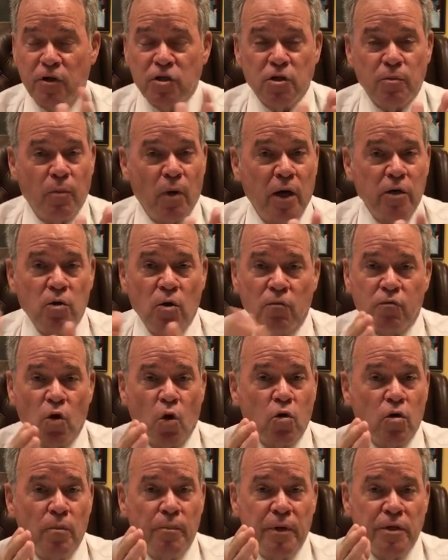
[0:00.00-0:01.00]
lot of
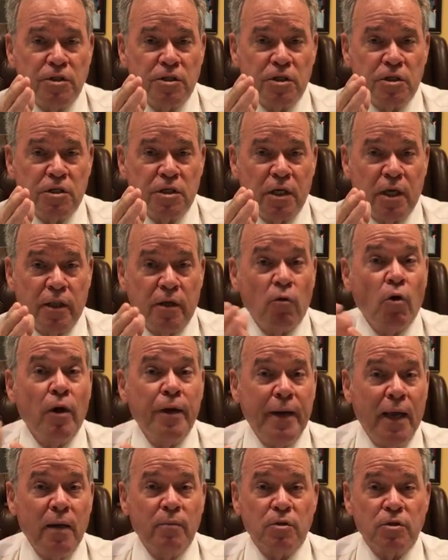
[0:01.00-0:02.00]
friends of mine who have local
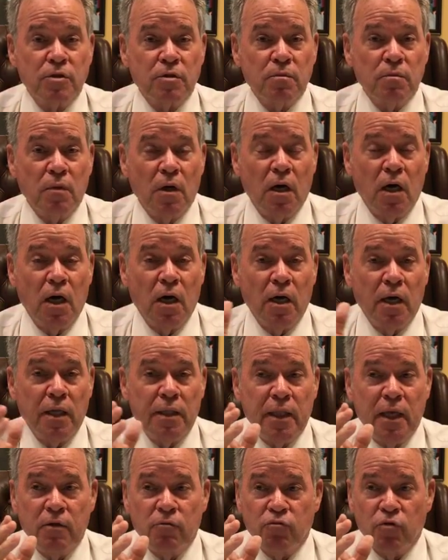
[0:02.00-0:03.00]
businesses here, they're our neighbors.
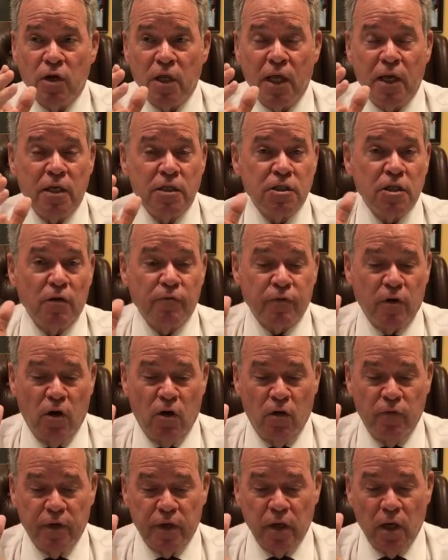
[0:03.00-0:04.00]
And they
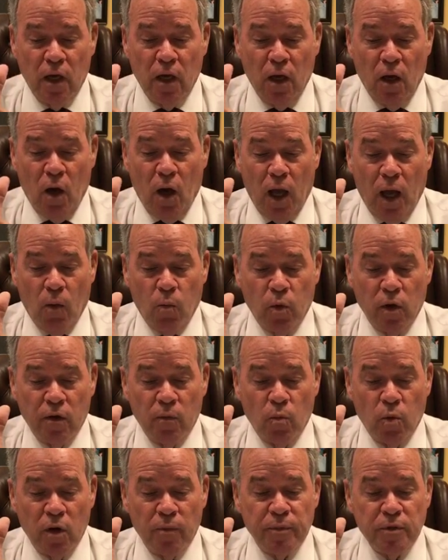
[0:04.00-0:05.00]
really had a tough go of it.
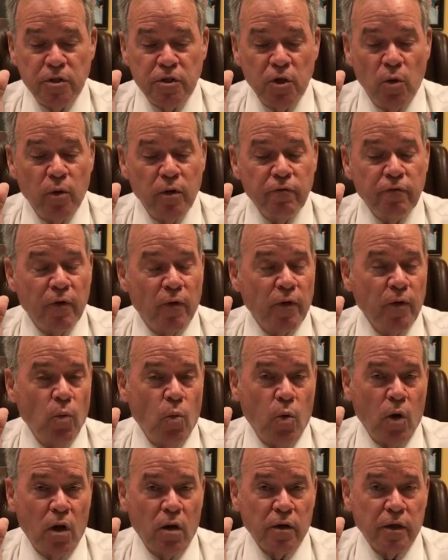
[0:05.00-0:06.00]
And we've been
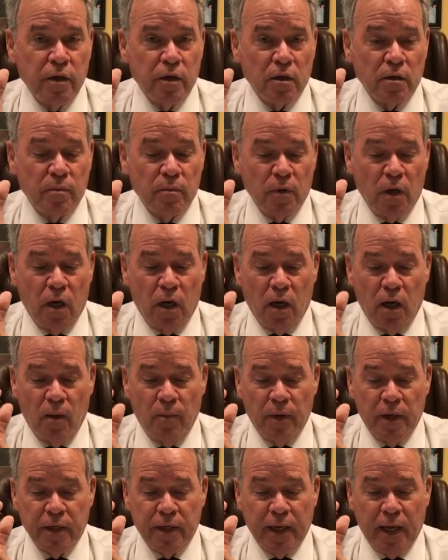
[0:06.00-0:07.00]
doing very well
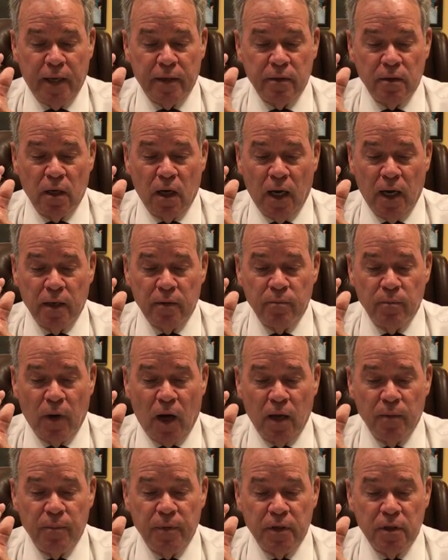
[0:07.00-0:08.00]
here. I've
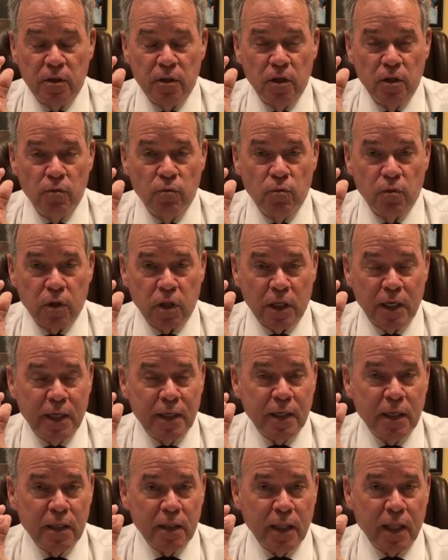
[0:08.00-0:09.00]
been
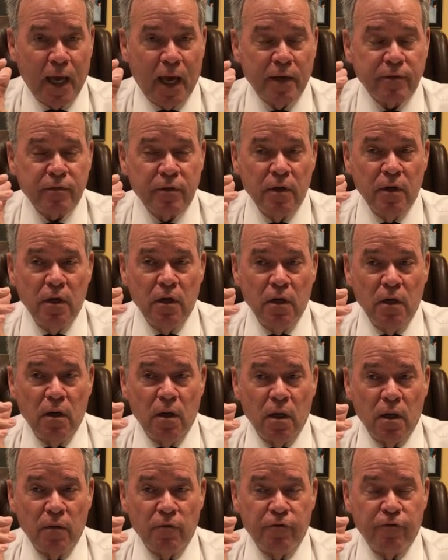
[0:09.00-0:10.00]
leading
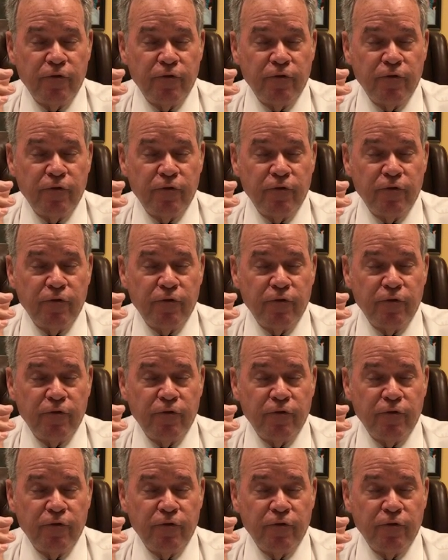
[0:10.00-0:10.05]
that